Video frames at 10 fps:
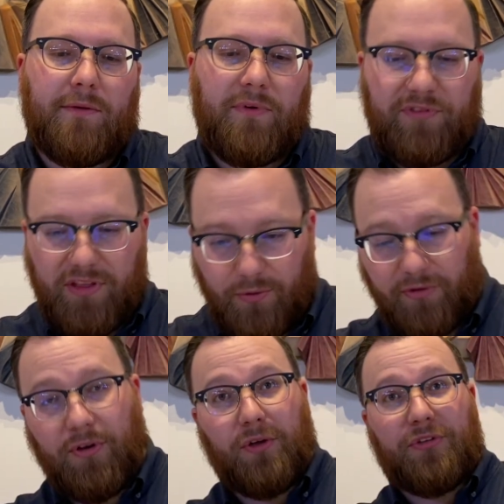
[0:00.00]
We've seen the
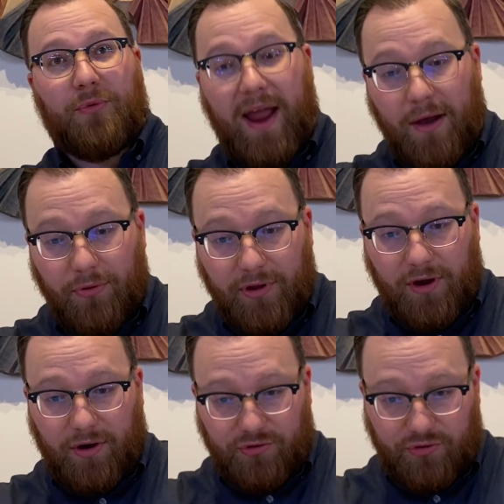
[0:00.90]
results around the
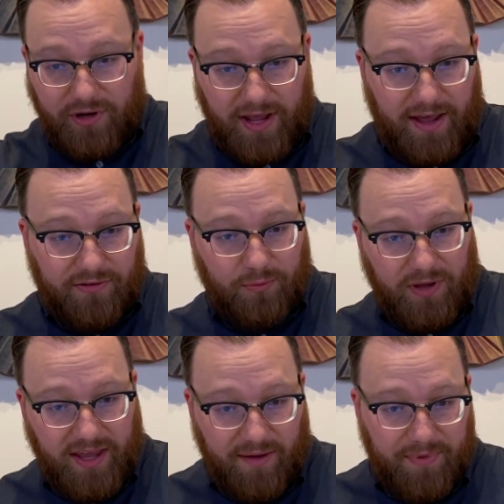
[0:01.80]
country as
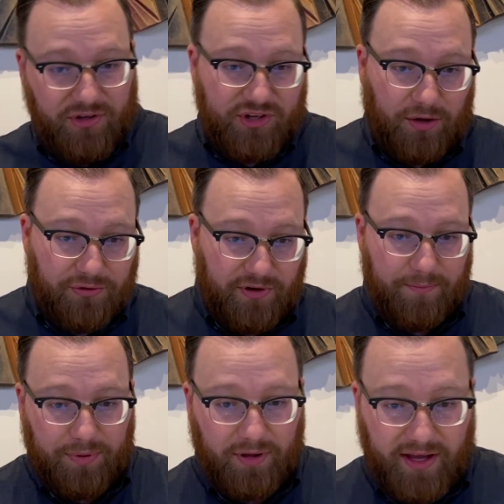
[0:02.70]
we have been sheltered
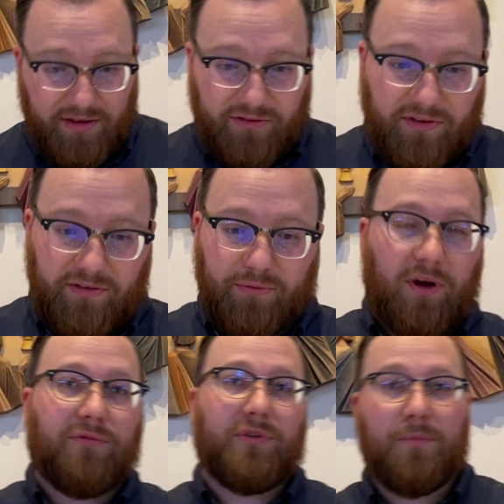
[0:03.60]
in place since
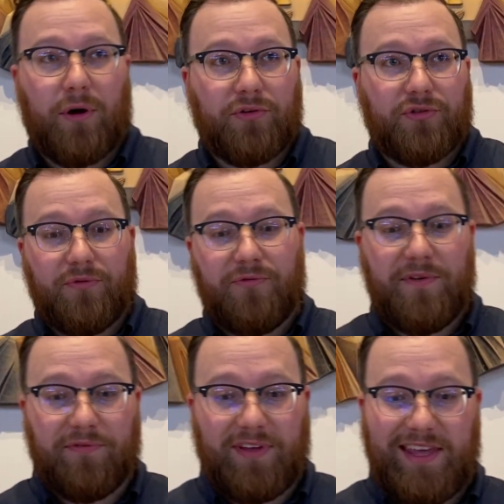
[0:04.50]
roughly March
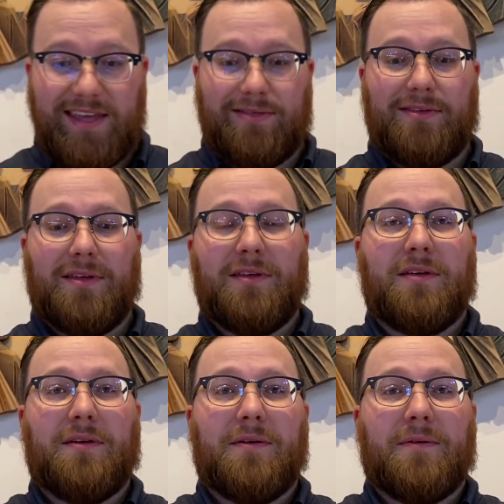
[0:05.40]
15th.
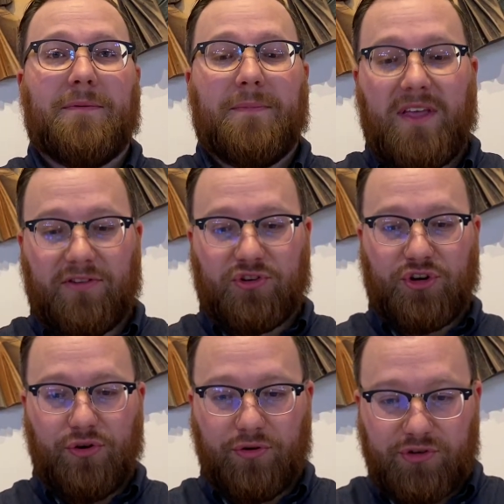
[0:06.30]
As a
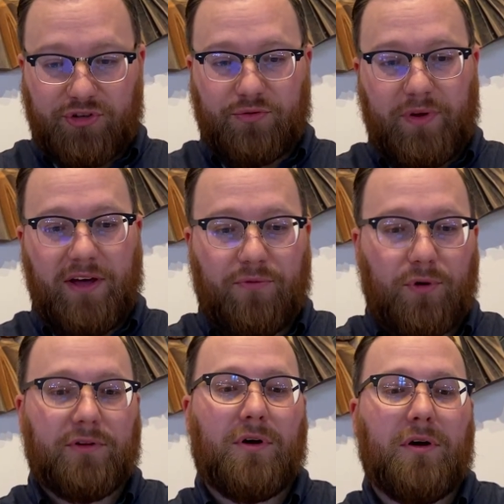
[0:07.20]
church, we have
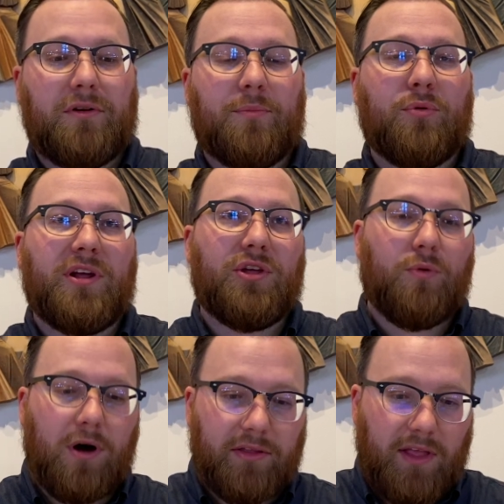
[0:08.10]
worked hard to bring
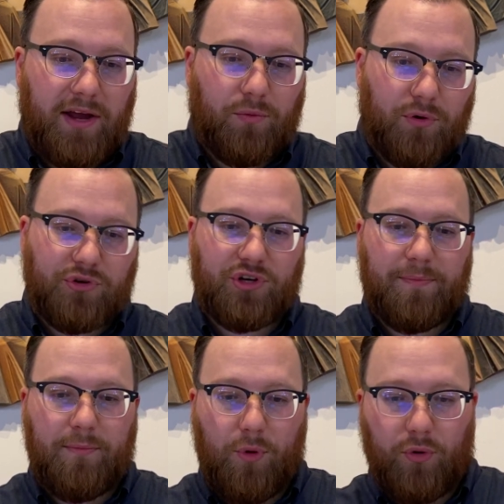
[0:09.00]
you online
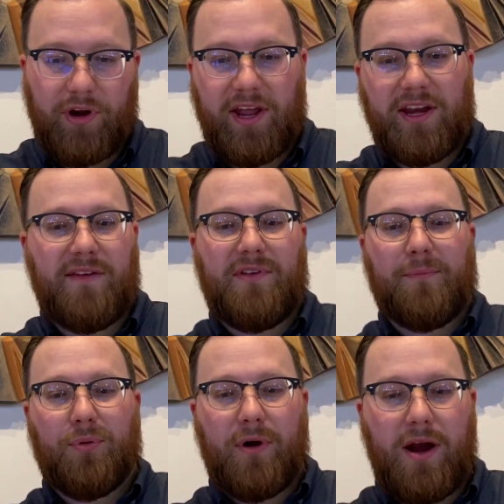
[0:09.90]
worship, morning and
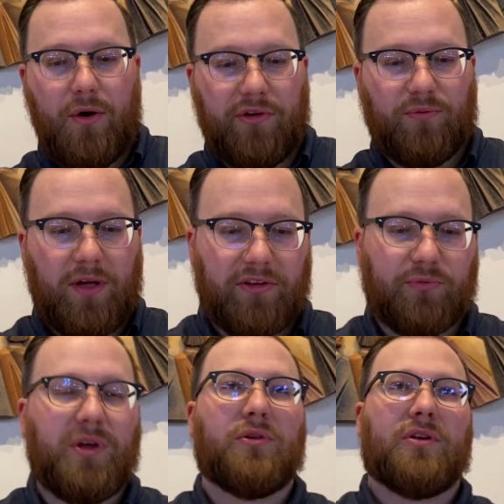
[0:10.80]
evening prayer, as well
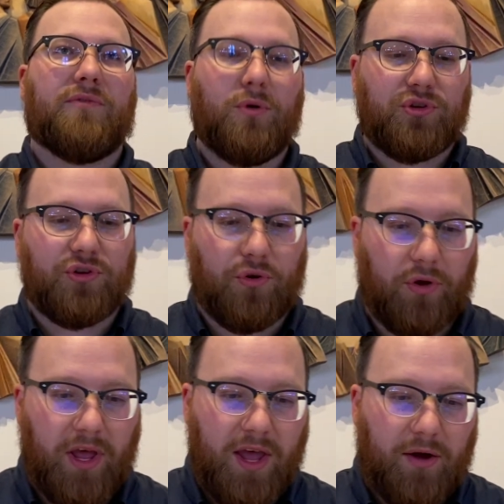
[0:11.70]
as weekly devotional